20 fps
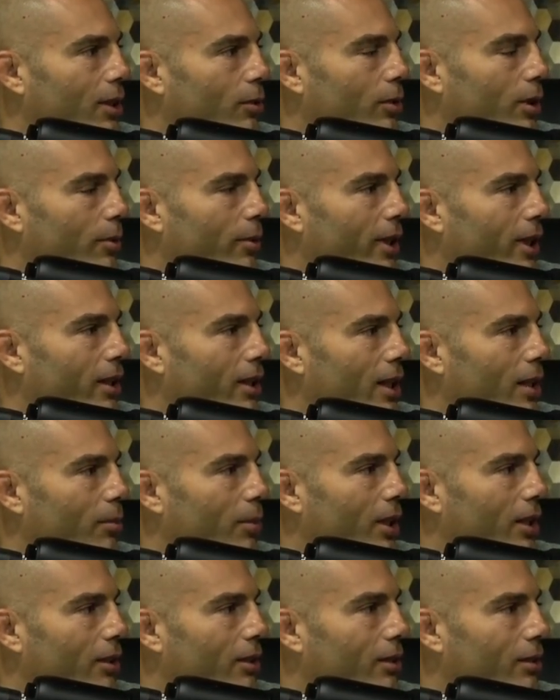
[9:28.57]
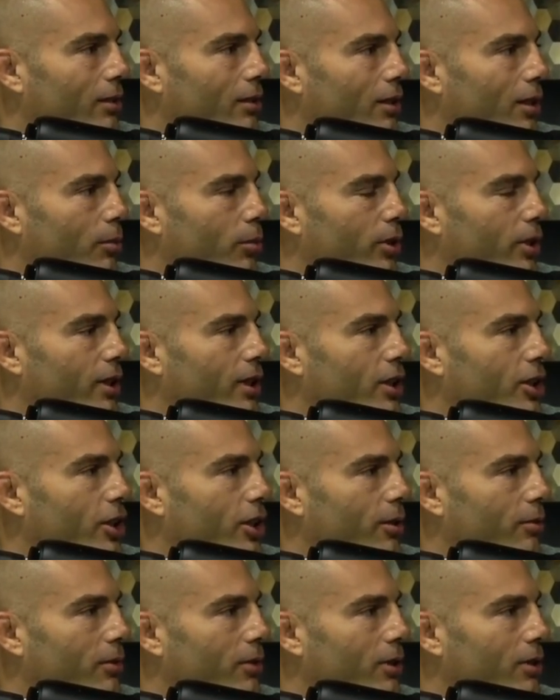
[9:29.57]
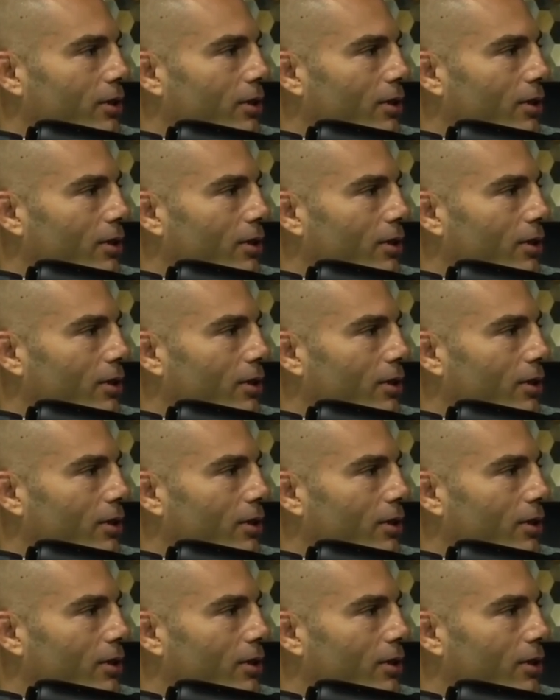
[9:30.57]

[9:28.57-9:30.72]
a remake of that banner and put it at the gym.